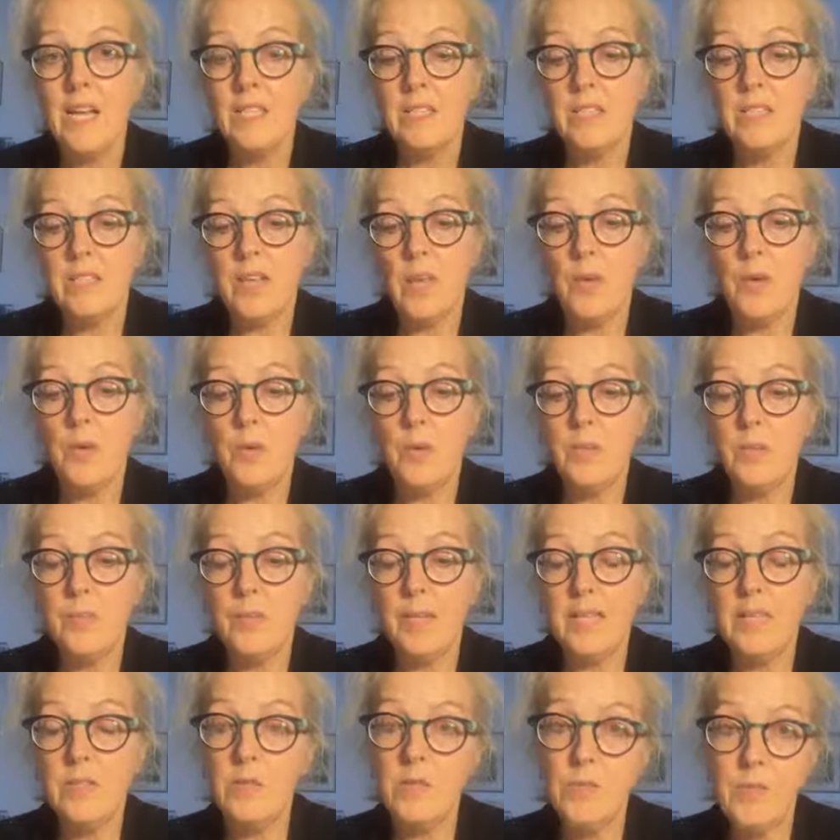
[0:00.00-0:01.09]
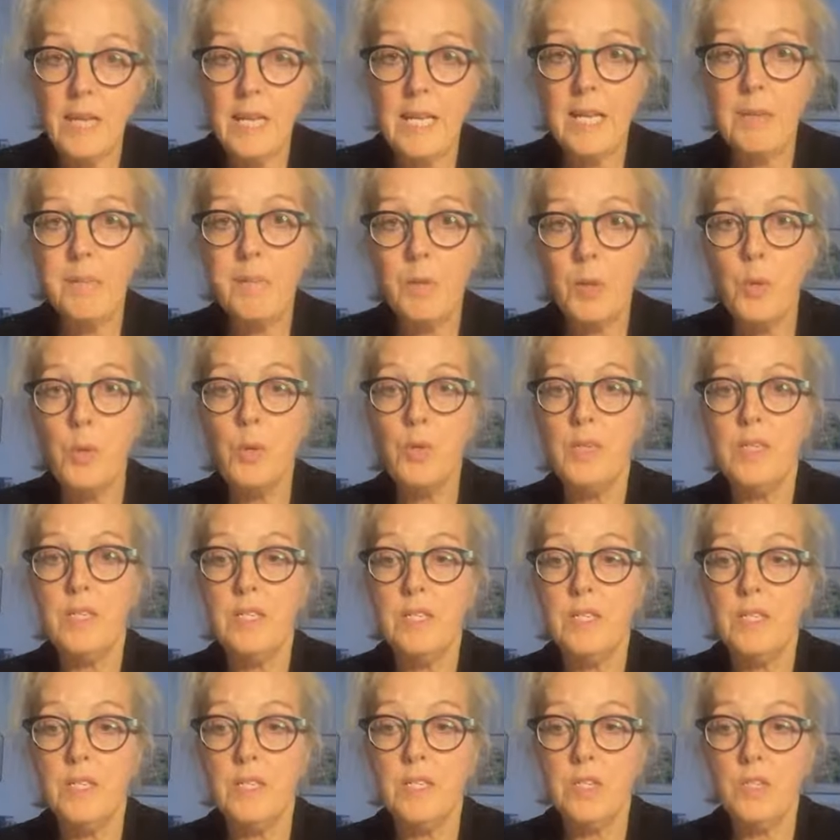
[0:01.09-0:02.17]
So it's really
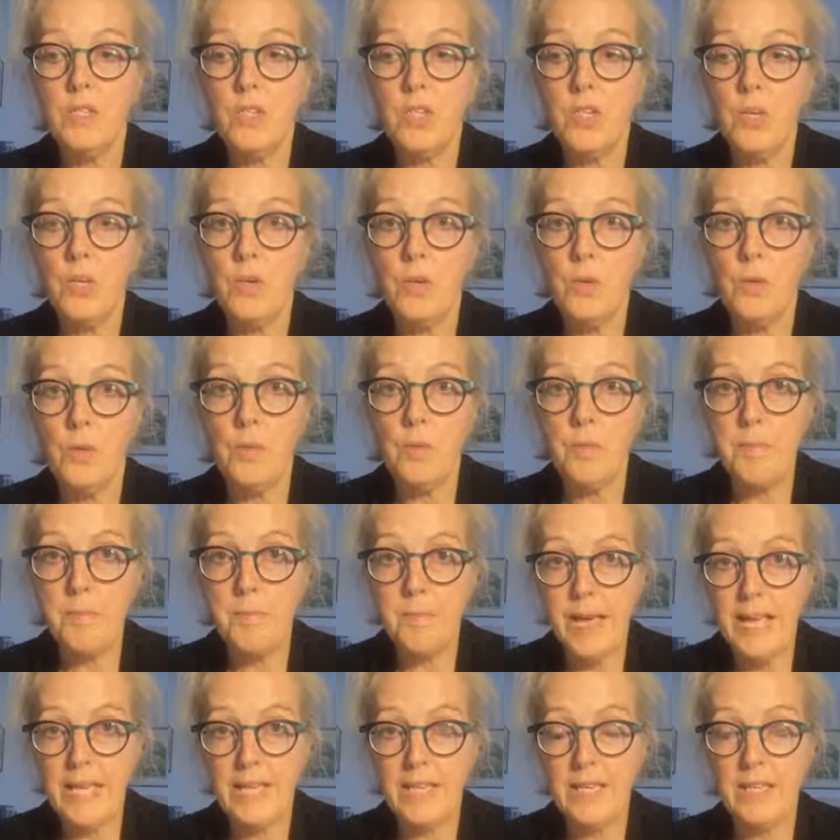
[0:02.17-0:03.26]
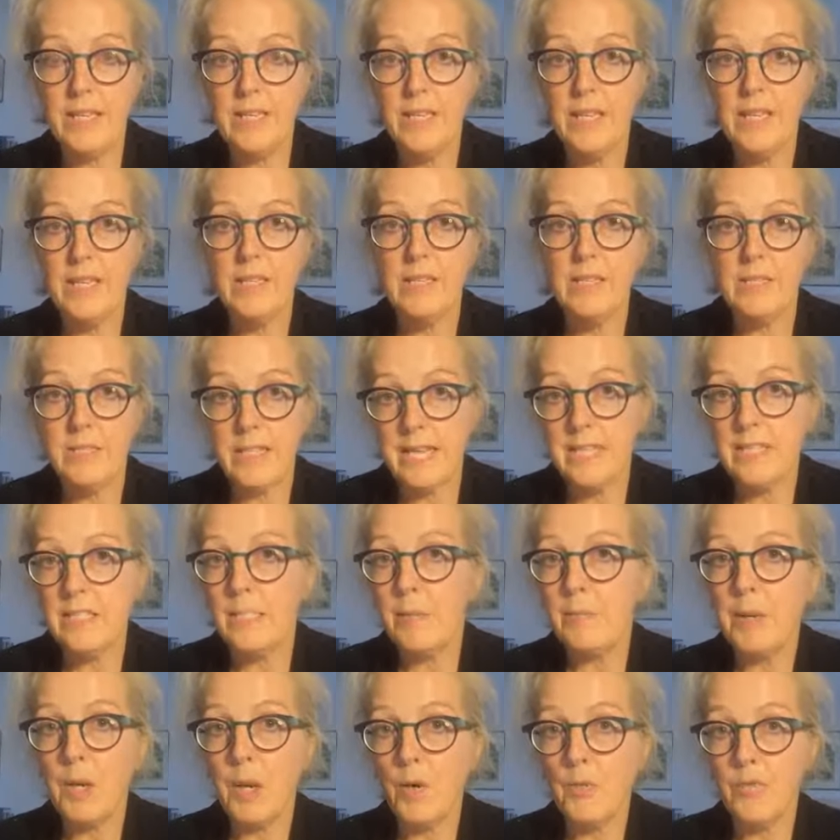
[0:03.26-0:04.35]
important to make
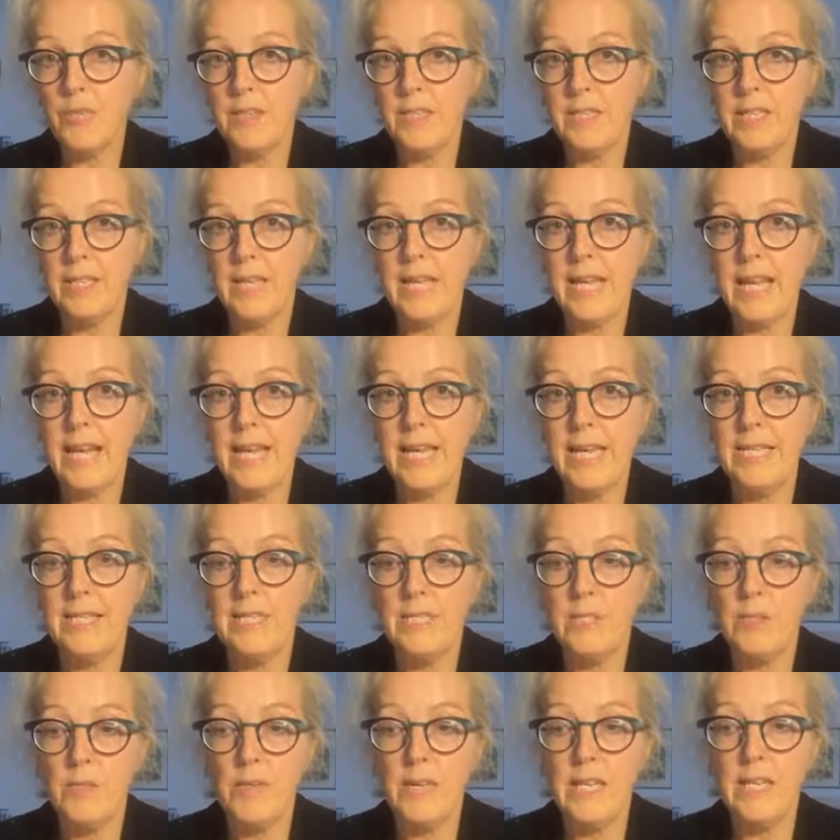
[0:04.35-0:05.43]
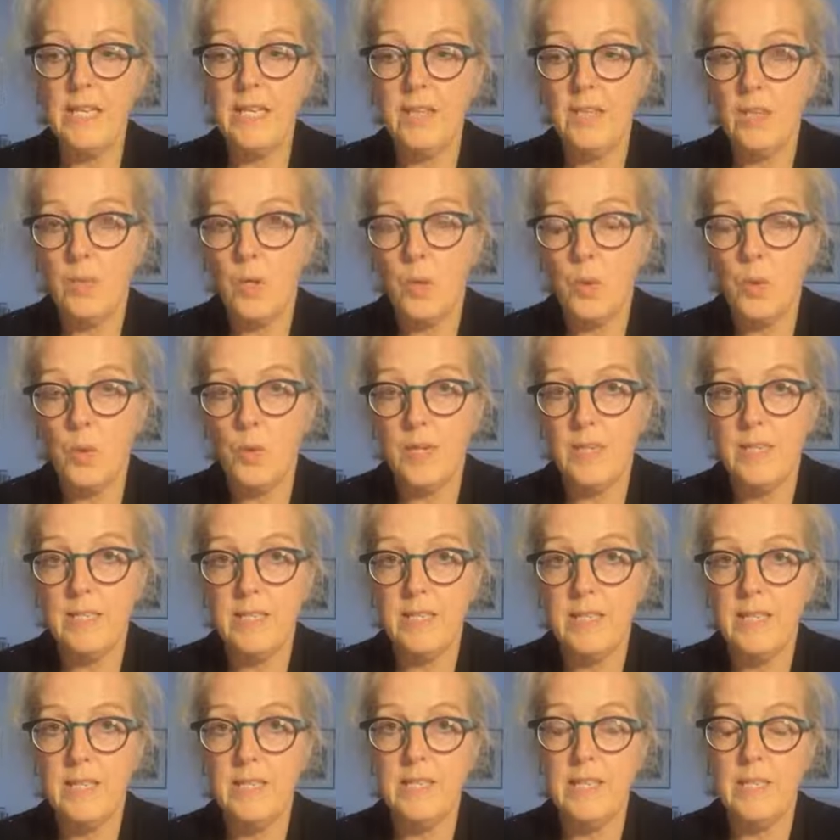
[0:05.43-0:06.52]
sensible offers in a case. It's really, the court
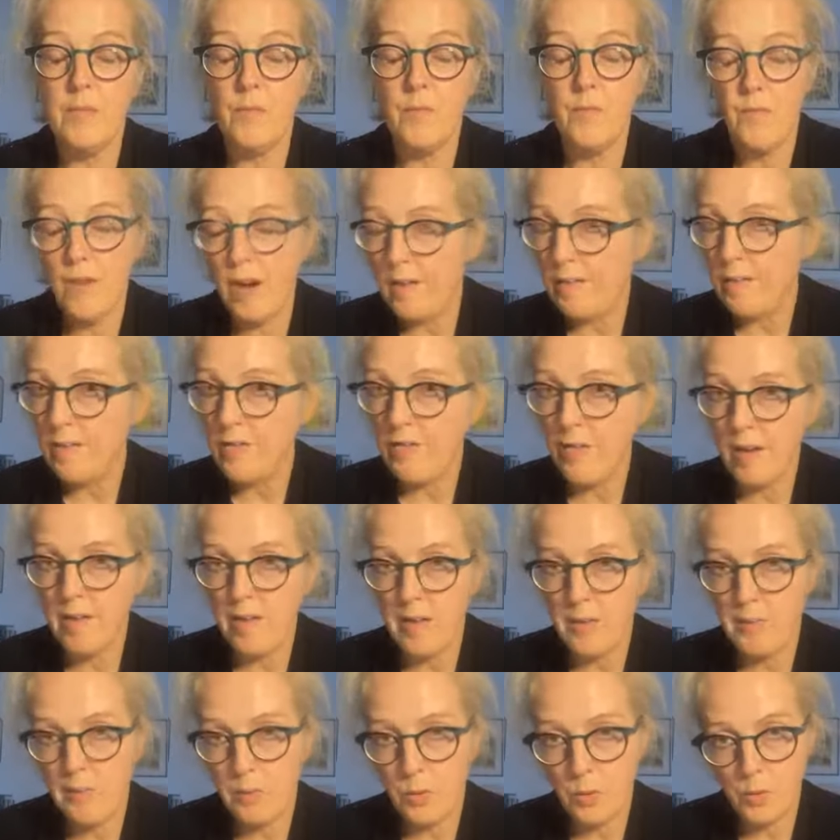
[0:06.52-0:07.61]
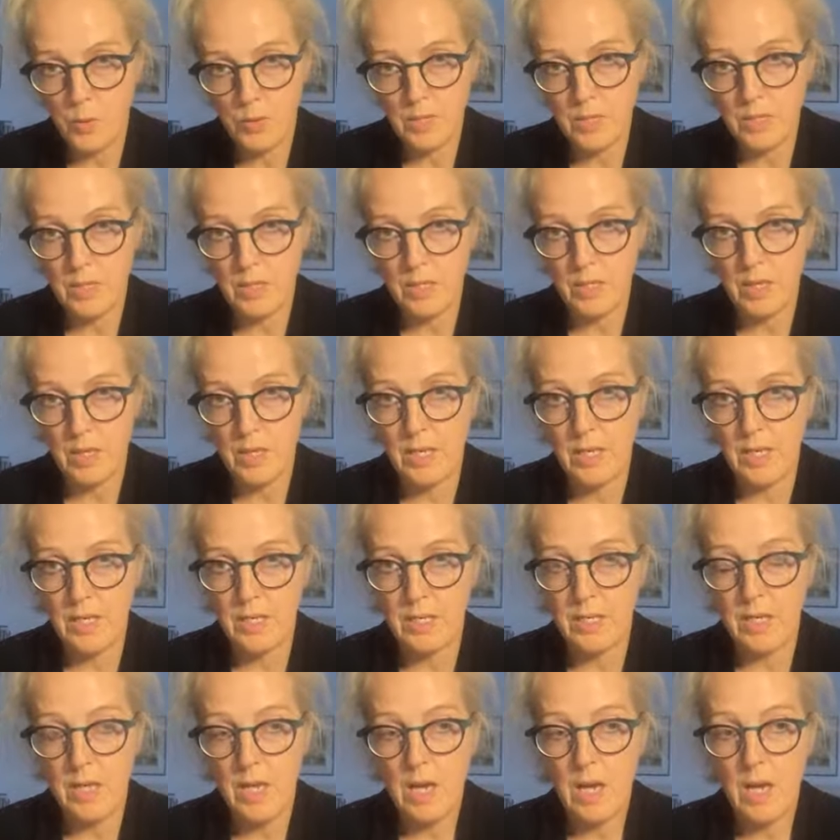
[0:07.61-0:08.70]
considers it very, very important
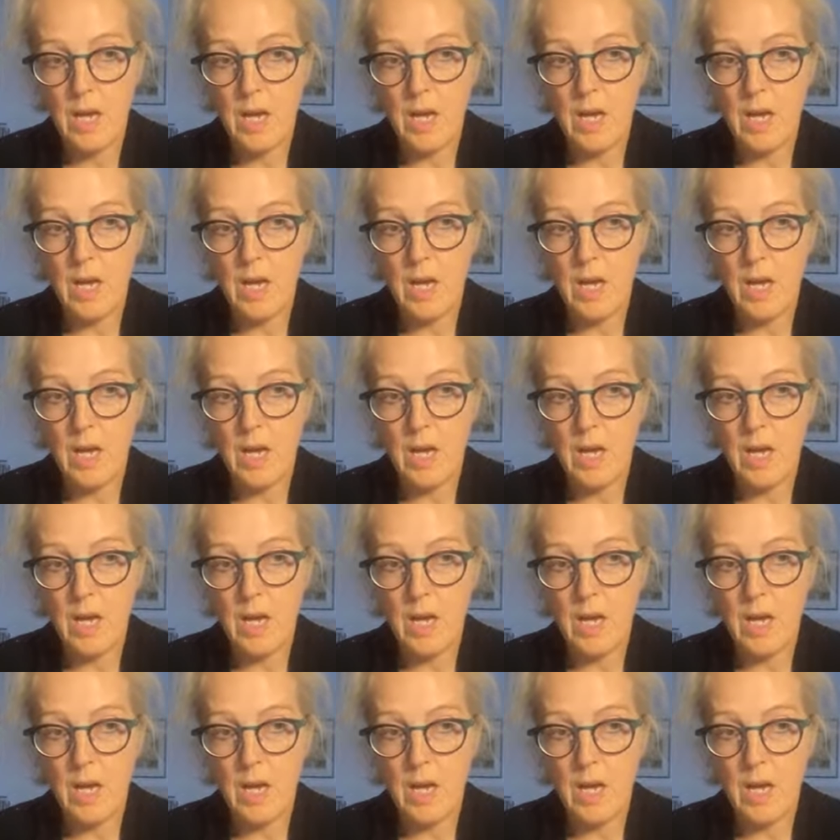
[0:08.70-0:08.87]
that